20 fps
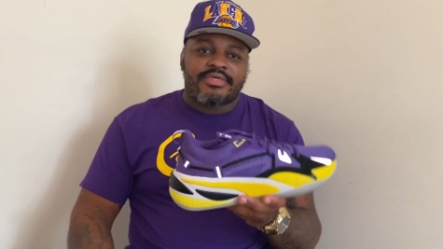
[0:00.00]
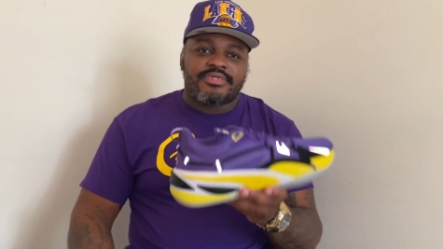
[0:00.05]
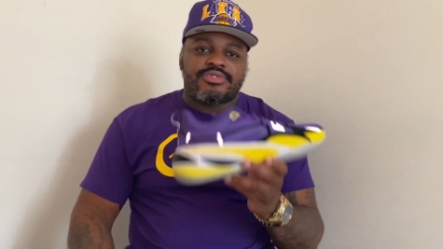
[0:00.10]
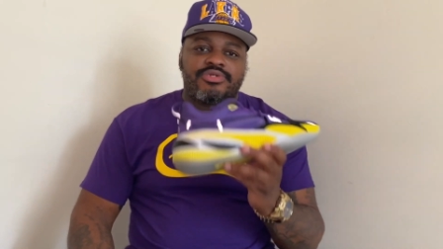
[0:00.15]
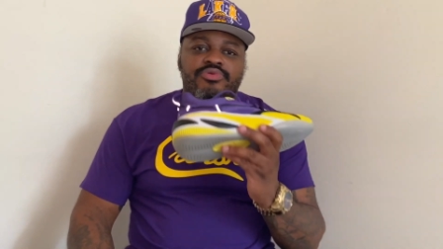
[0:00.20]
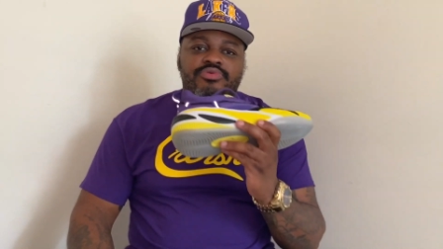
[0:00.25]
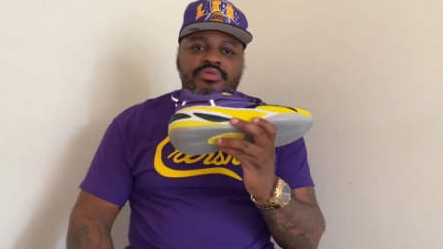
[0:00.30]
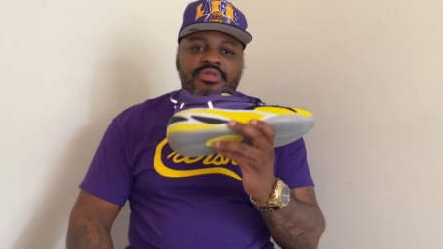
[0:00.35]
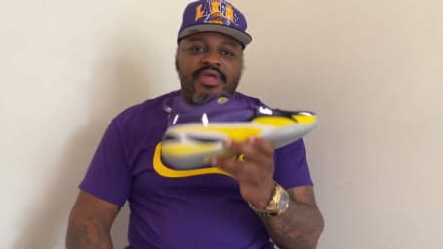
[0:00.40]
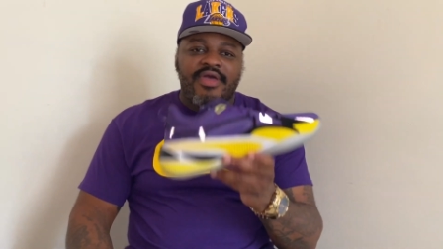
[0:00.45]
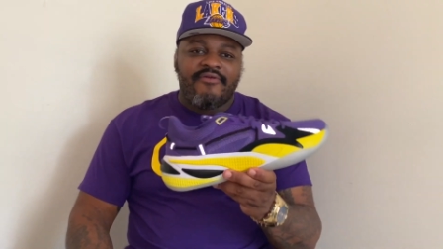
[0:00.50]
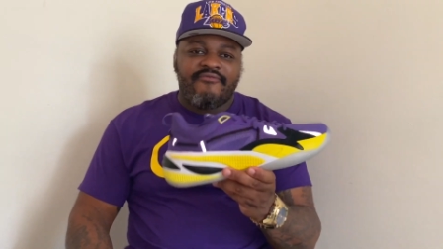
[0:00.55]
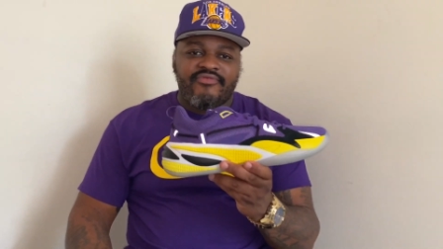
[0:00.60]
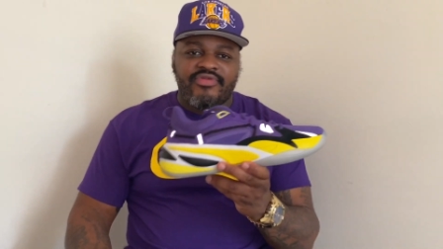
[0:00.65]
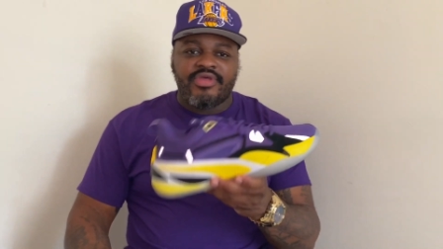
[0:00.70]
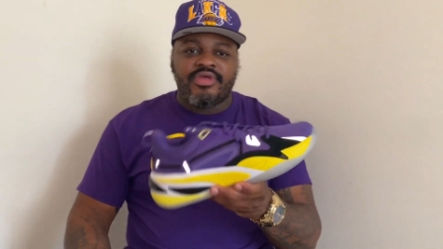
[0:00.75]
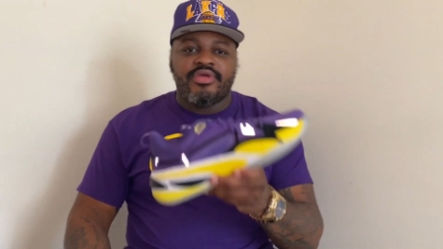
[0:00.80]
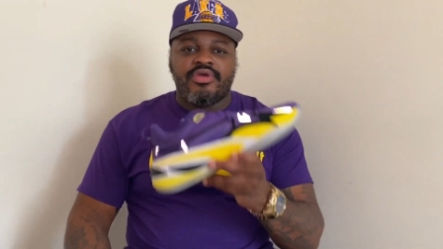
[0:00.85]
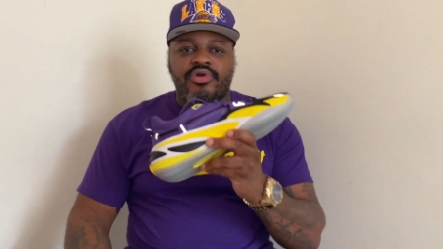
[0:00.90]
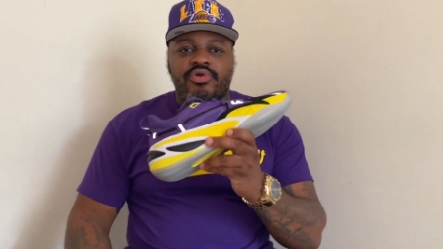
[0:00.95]
so
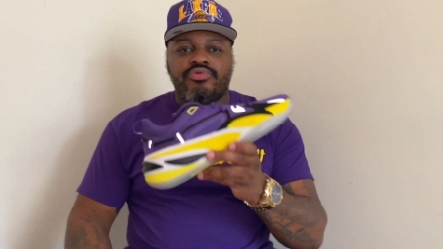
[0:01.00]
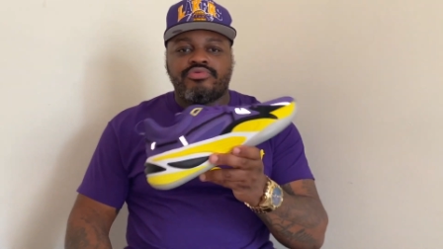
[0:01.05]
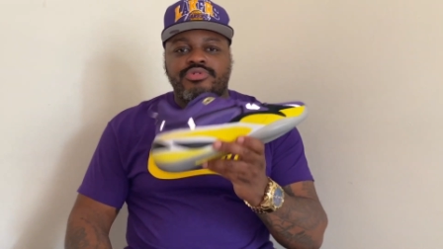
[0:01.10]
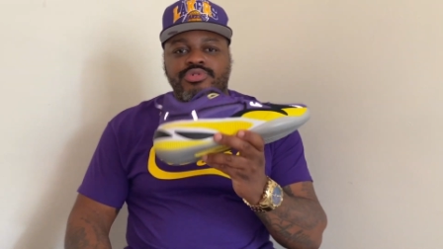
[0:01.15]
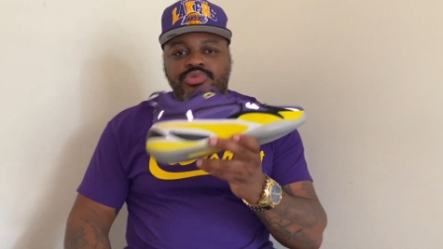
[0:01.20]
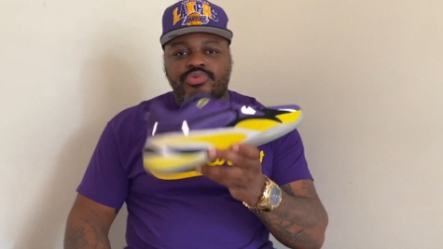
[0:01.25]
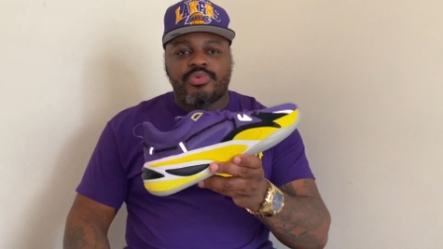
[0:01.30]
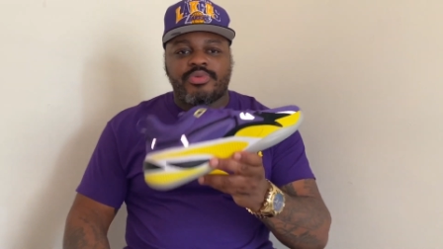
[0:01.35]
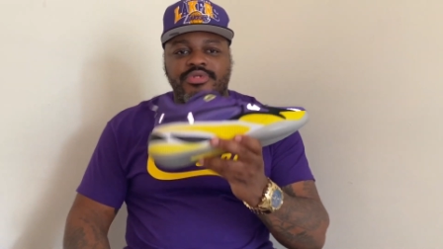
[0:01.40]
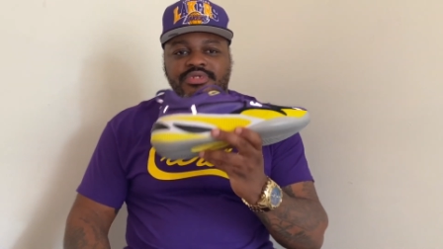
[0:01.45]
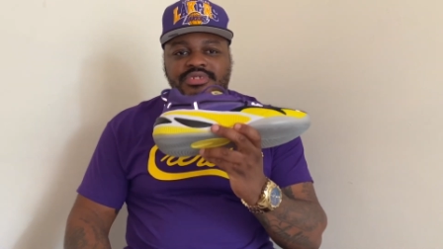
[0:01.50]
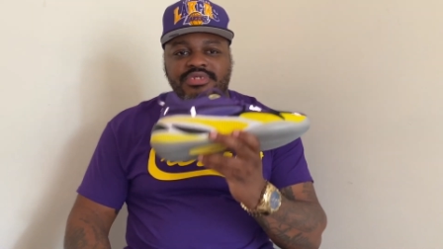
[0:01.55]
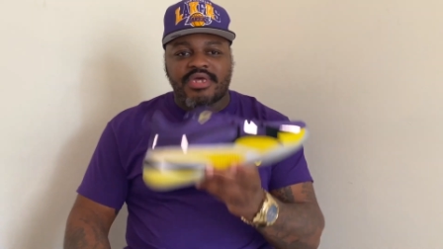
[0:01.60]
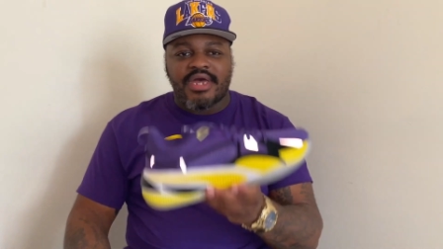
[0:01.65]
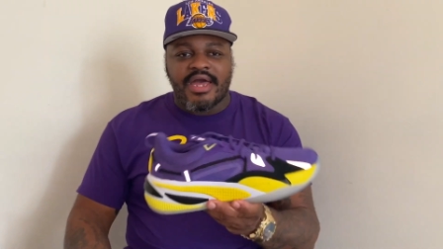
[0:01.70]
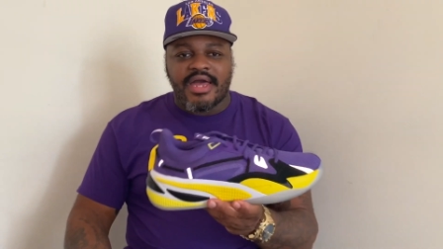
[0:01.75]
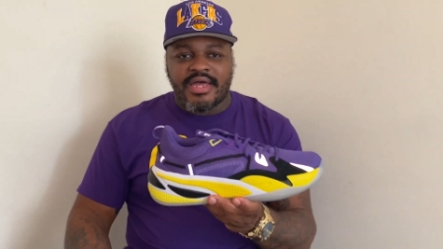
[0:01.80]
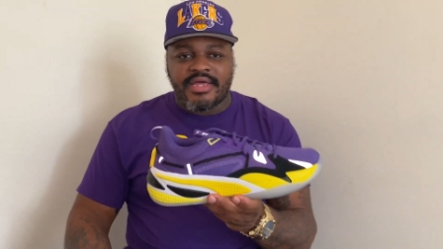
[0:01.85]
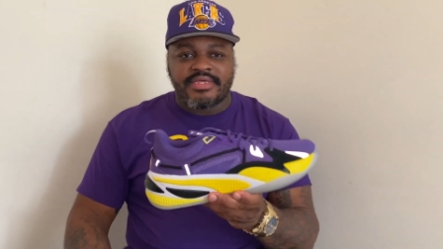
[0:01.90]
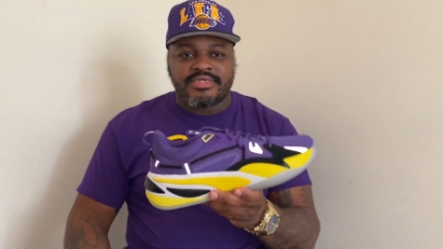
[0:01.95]
definitely go true to
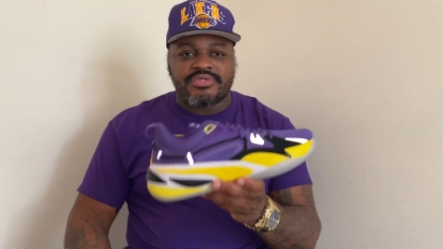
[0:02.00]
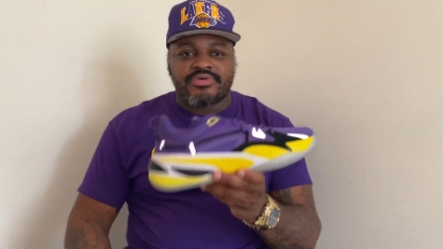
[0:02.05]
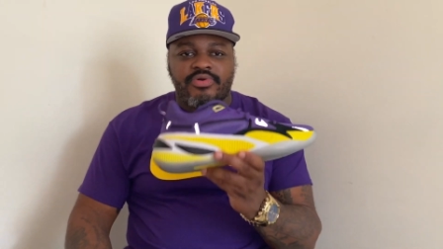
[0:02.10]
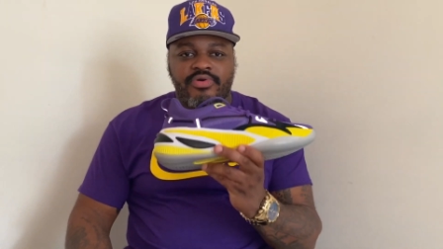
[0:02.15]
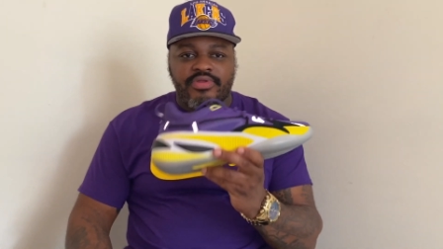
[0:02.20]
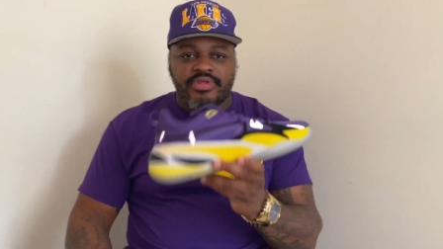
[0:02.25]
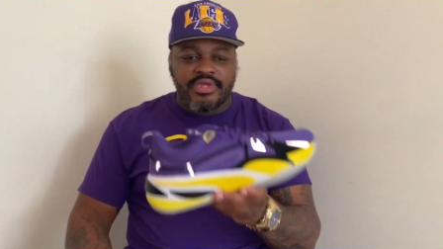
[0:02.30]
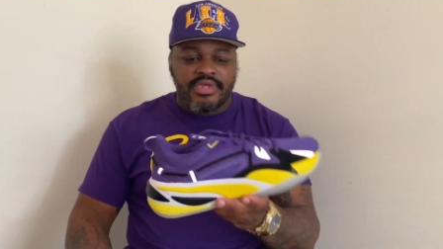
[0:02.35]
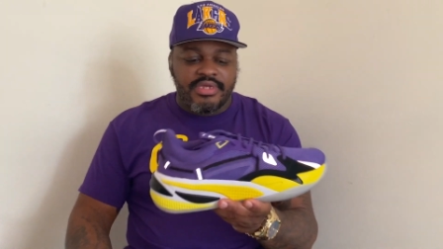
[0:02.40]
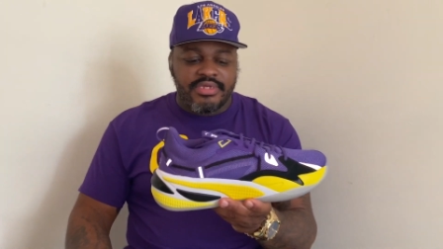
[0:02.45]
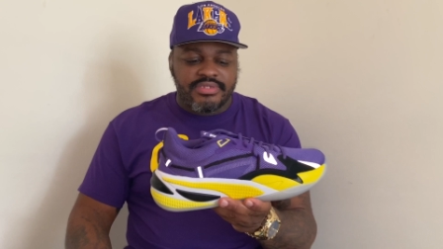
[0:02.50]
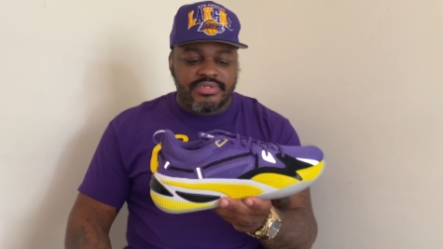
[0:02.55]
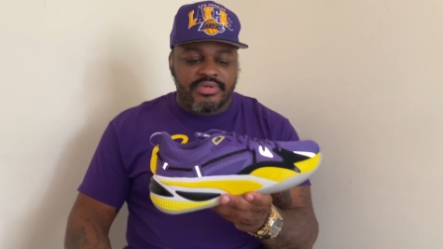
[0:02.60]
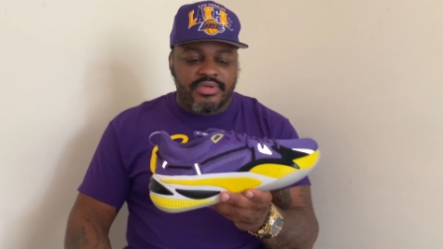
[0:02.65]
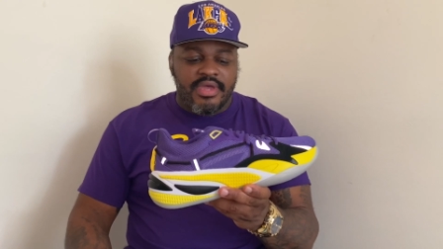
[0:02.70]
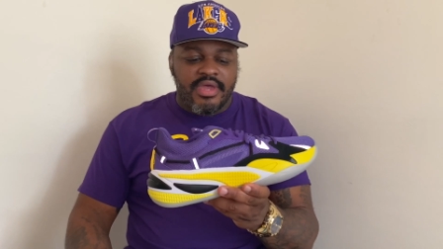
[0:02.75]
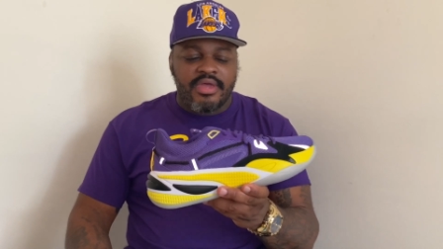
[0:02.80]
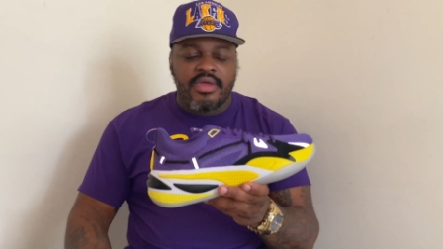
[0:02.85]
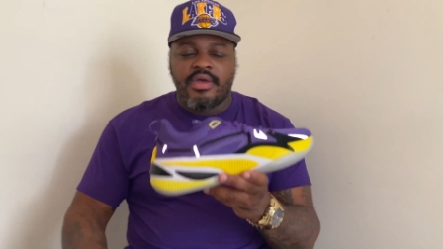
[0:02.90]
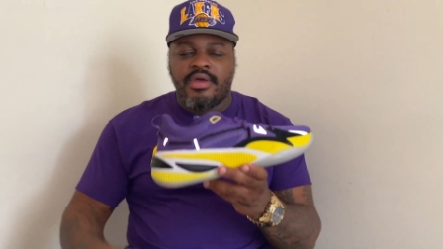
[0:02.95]
size on these,
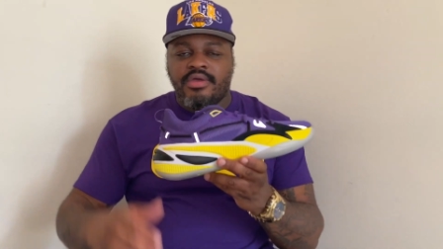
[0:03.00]
okay?